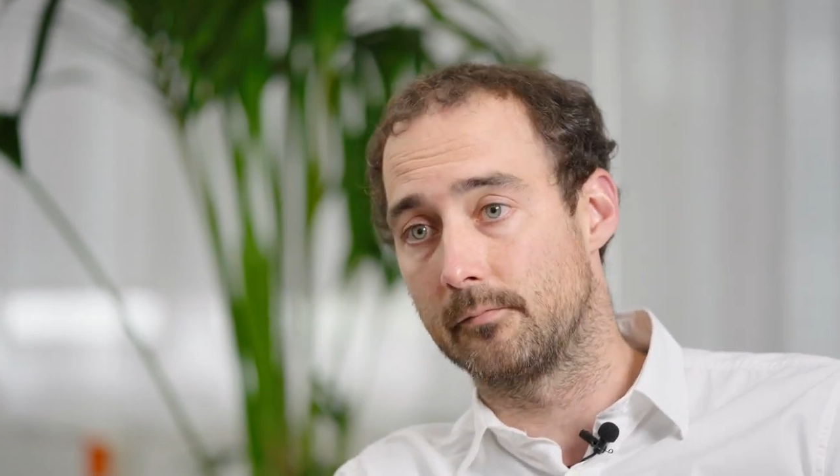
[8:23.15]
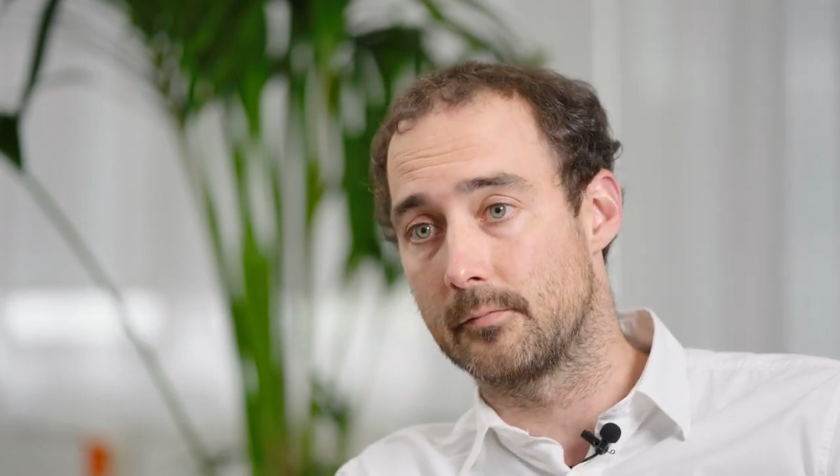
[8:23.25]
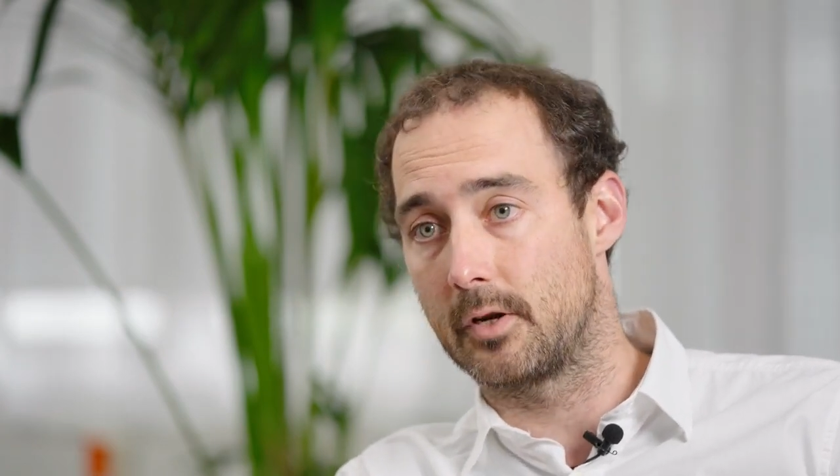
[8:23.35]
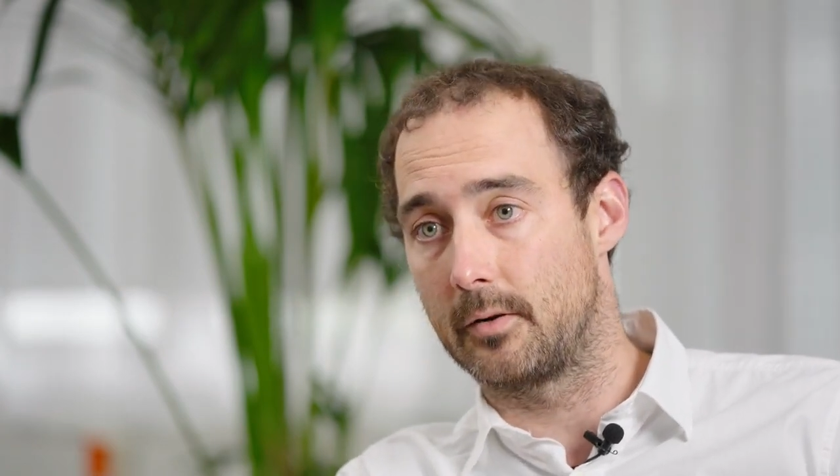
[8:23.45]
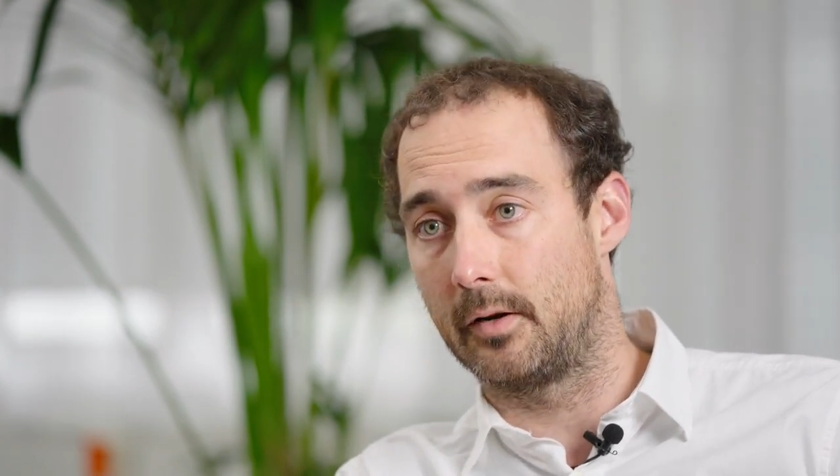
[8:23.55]

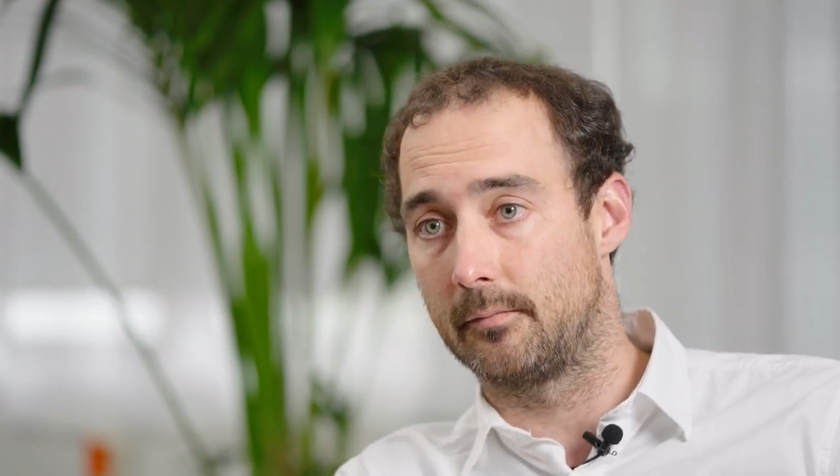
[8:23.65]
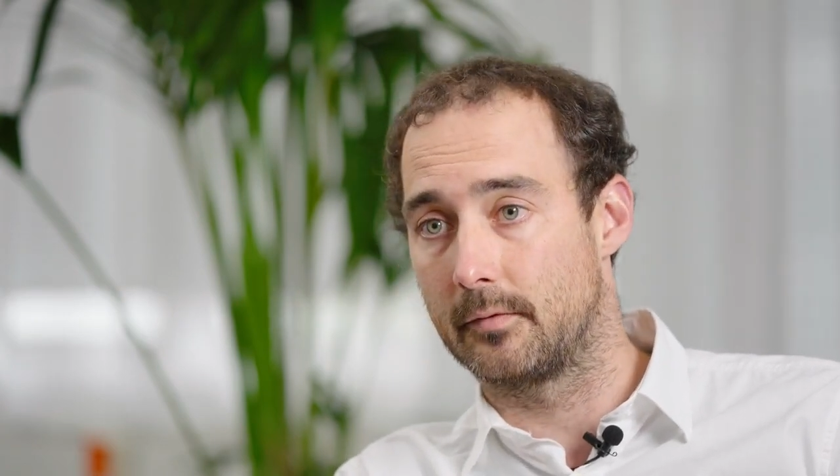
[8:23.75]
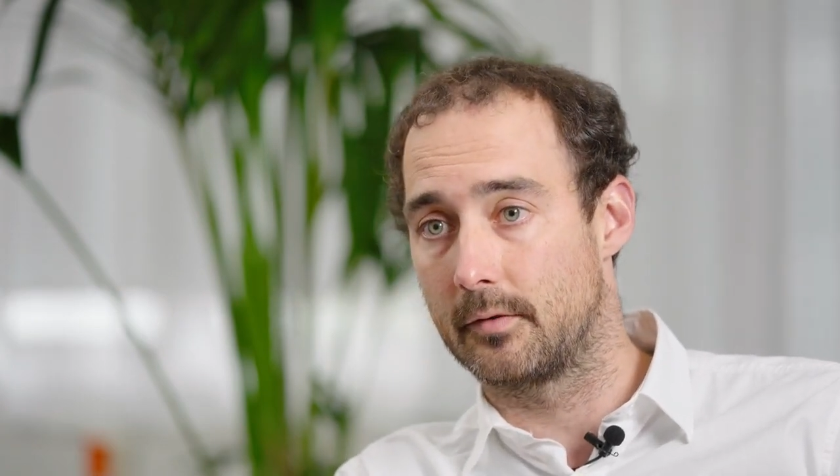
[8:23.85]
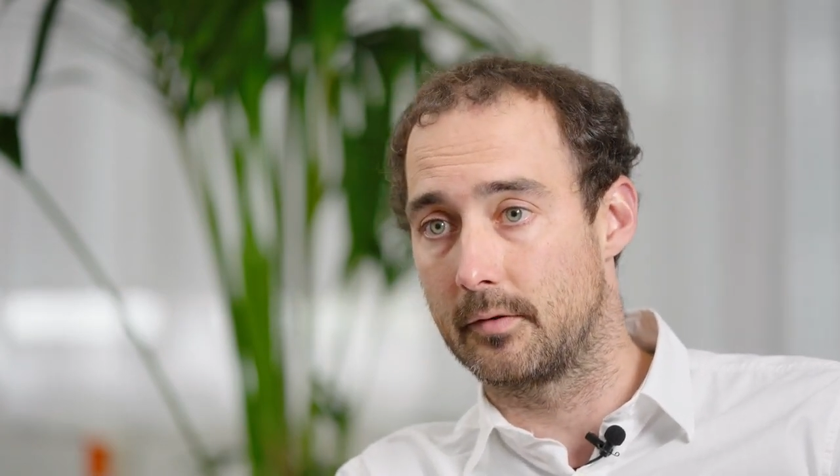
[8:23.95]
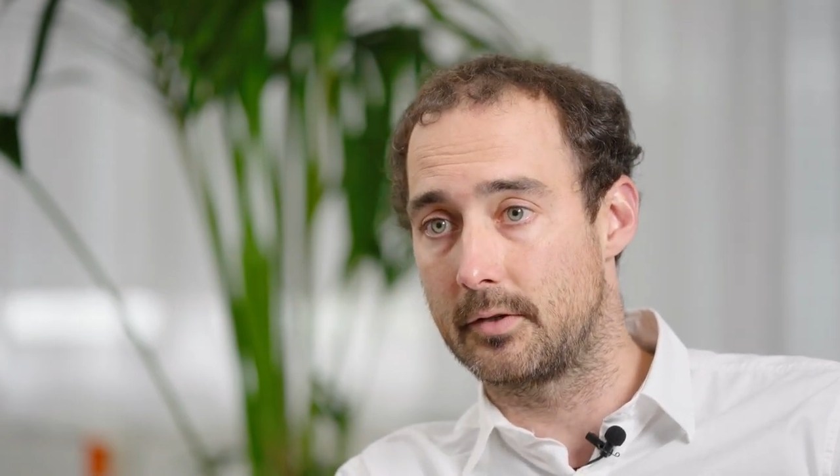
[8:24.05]
So yeah,
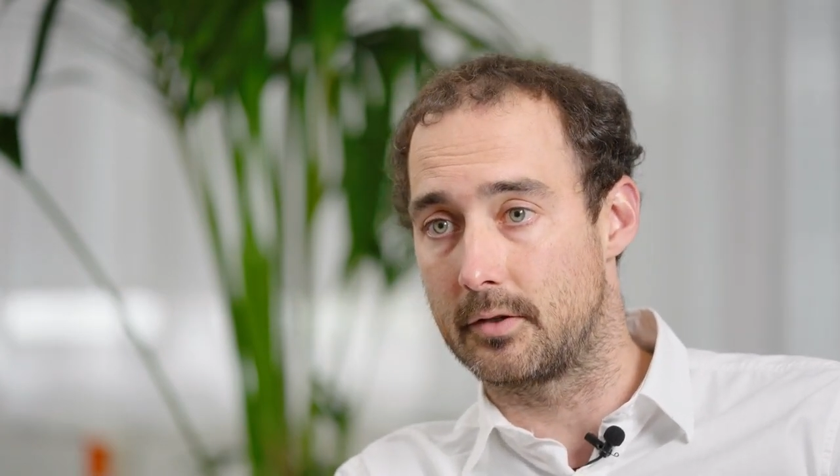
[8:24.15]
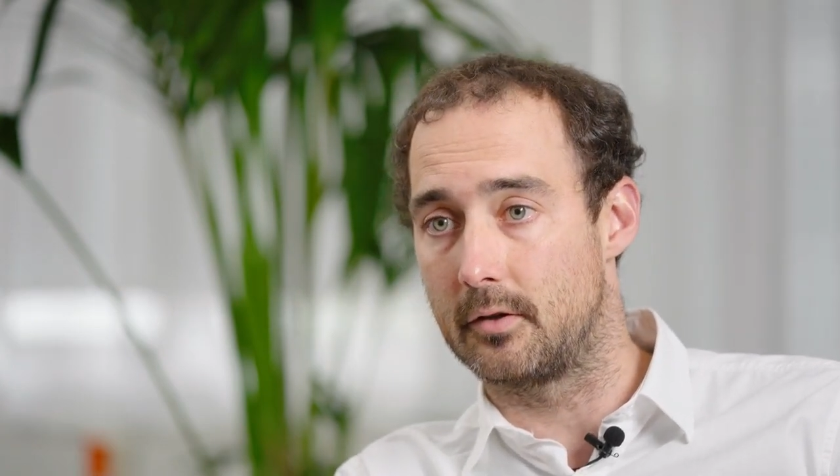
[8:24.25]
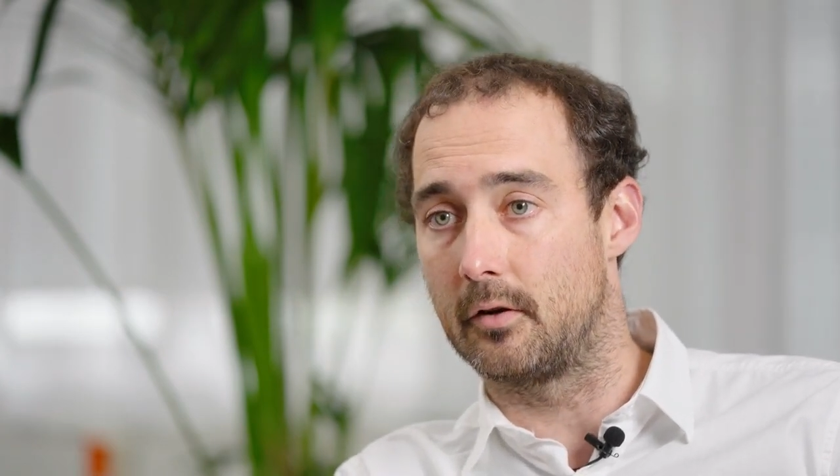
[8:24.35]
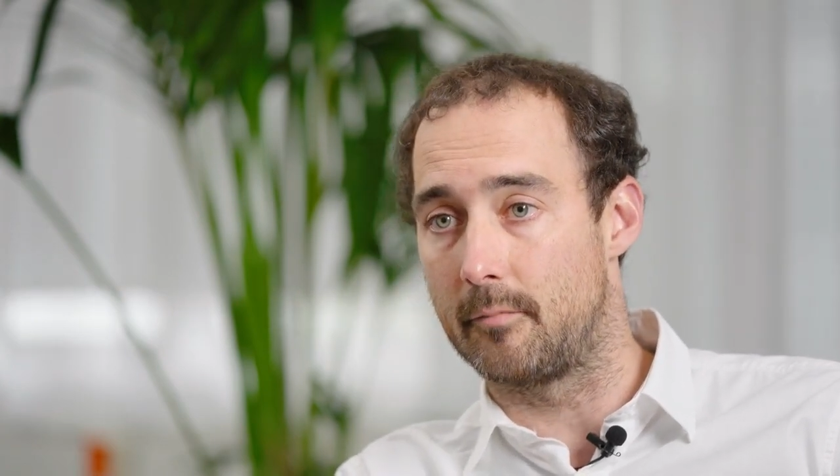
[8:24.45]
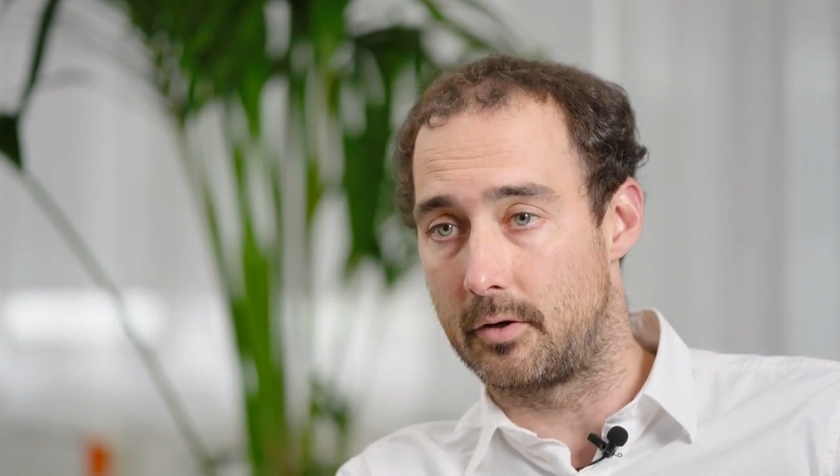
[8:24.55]
ticks a
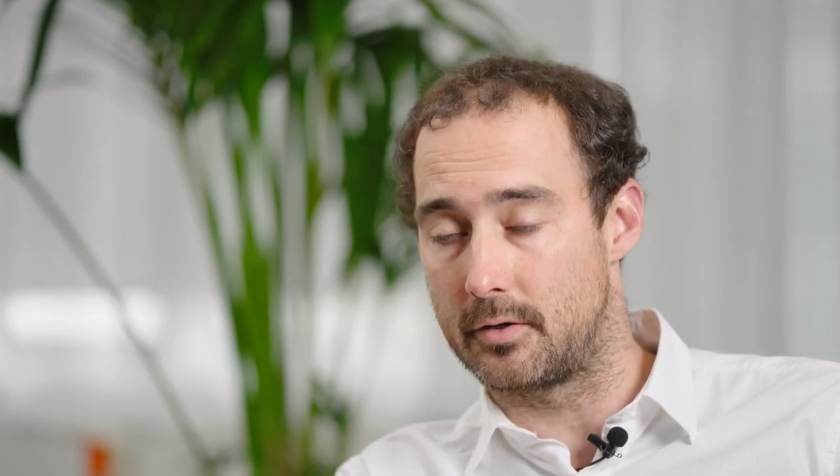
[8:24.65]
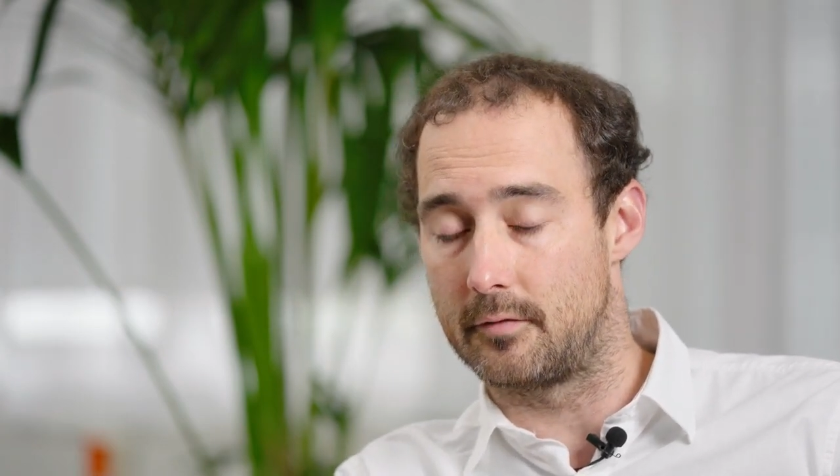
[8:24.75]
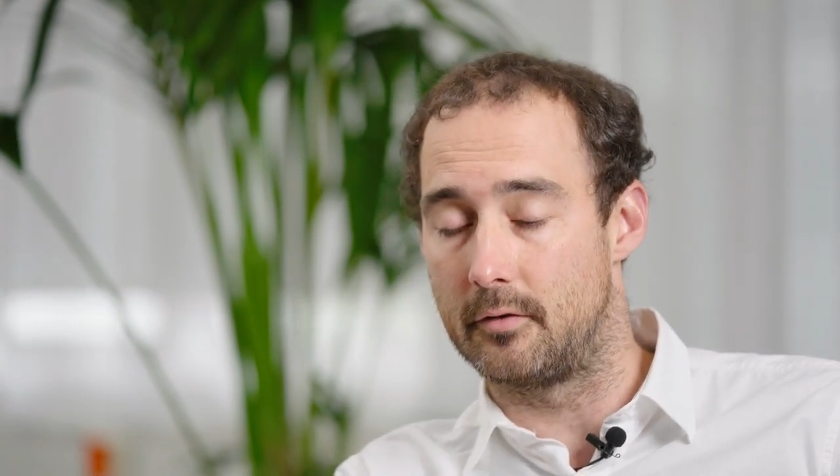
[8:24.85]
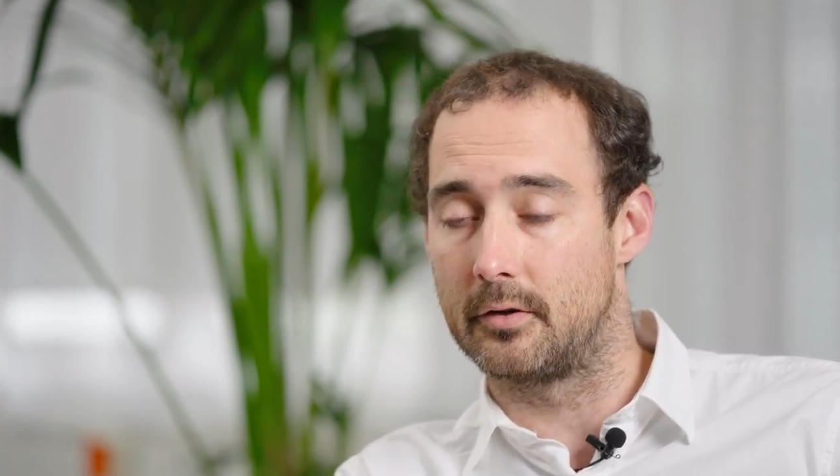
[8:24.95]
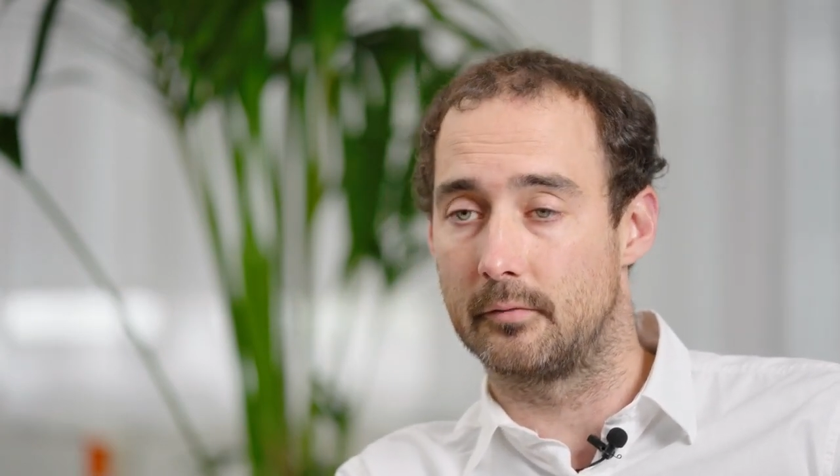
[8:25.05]
lot of boxes
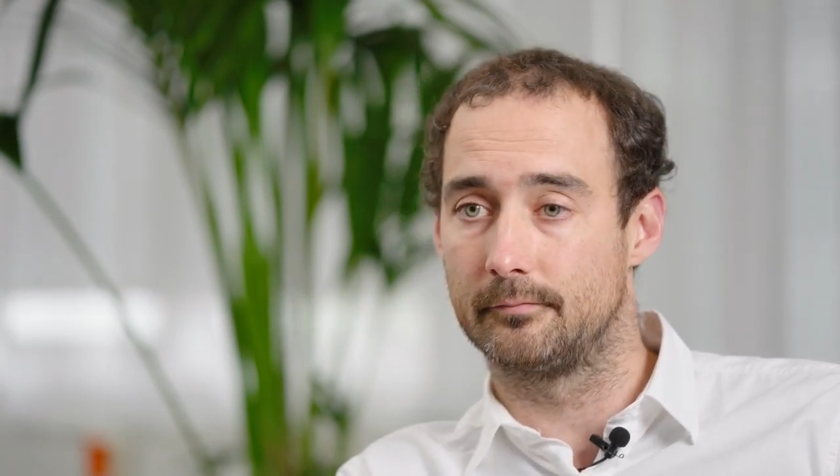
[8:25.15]
for us.